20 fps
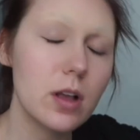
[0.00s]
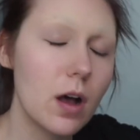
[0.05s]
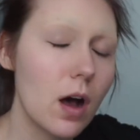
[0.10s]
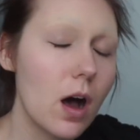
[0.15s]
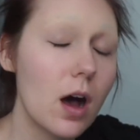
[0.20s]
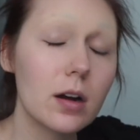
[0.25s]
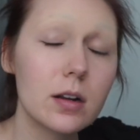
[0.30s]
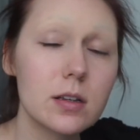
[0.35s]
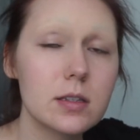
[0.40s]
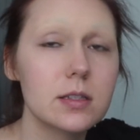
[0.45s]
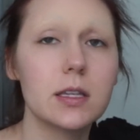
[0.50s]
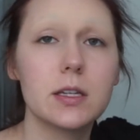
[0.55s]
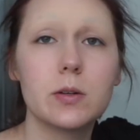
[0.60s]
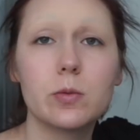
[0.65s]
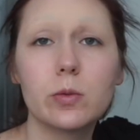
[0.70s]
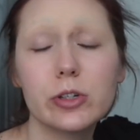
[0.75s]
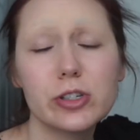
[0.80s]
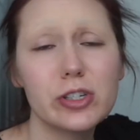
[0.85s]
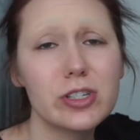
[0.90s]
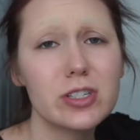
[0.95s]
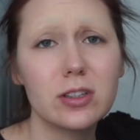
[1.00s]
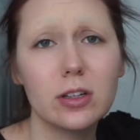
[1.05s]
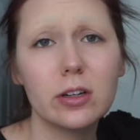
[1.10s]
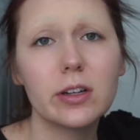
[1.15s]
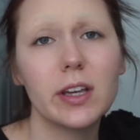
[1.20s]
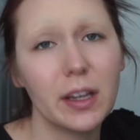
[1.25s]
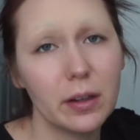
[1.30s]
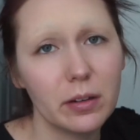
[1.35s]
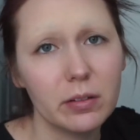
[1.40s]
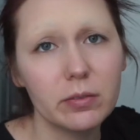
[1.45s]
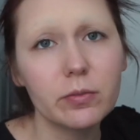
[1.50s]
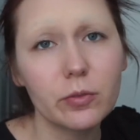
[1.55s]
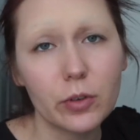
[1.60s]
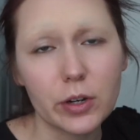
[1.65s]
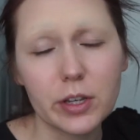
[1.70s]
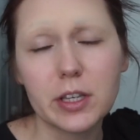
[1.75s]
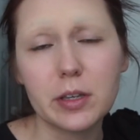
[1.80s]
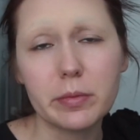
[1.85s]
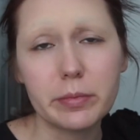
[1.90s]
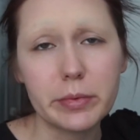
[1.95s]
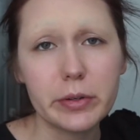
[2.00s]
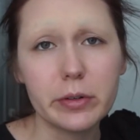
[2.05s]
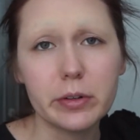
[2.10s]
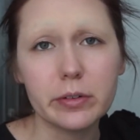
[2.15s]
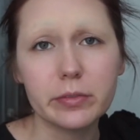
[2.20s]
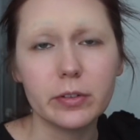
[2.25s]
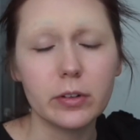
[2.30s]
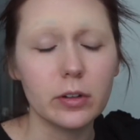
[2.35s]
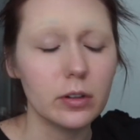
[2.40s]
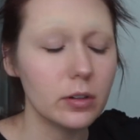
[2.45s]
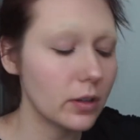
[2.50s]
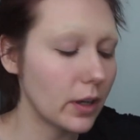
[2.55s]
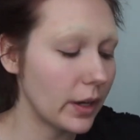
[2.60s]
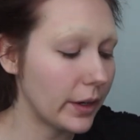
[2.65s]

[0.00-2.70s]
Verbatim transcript: honestly, we're just looking freaking beautiful.